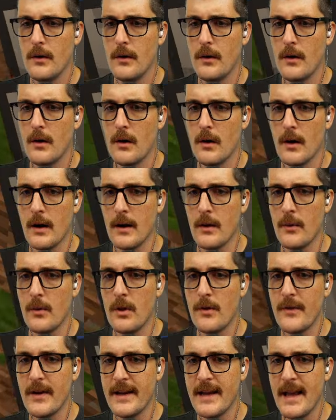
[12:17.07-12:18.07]
Alright, well,
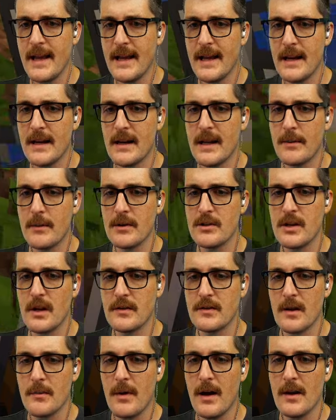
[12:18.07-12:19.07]
if I can't get Enigma chest,
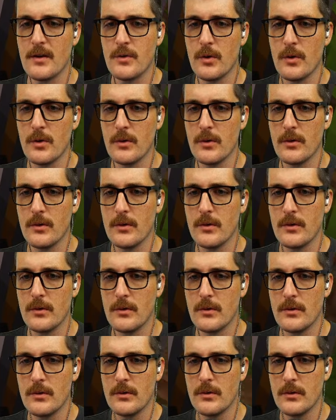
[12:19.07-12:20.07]
I might as well
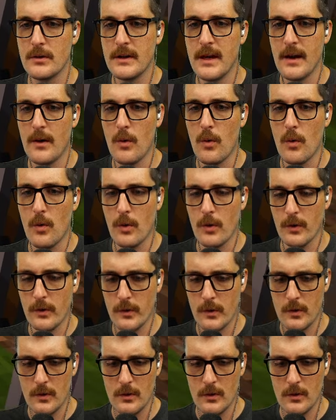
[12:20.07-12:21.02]
get ores.